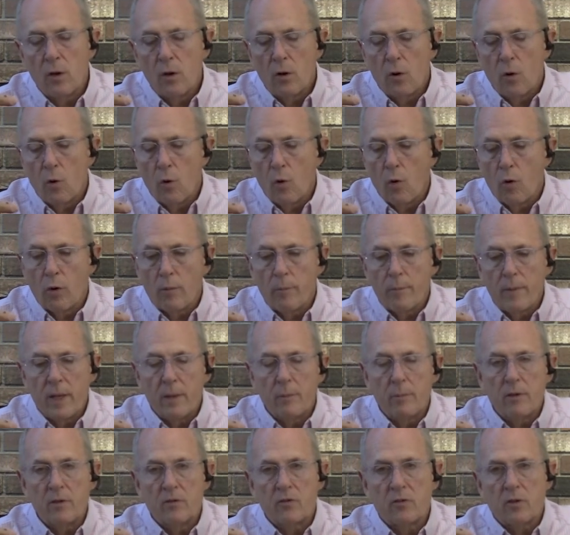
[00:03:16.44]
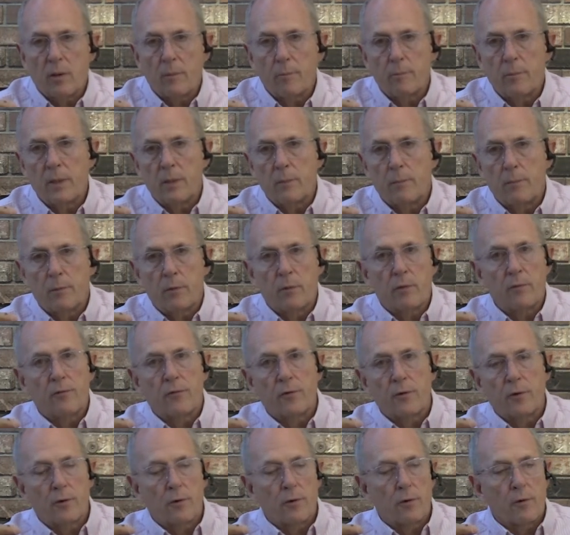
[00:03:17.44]
Or maybe some people, if
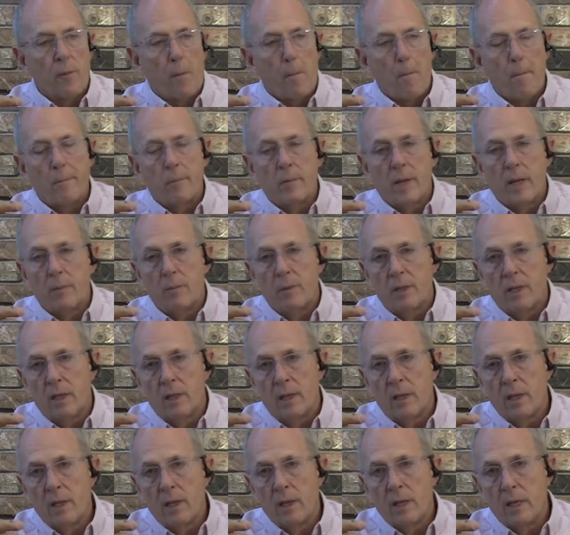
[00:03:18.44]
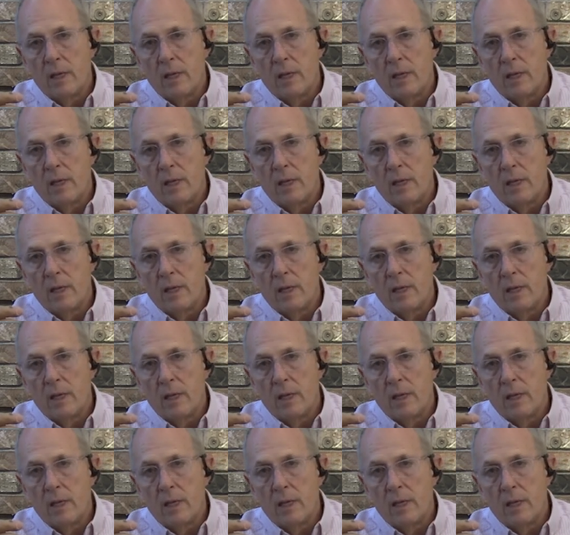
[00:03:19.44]
you're maybe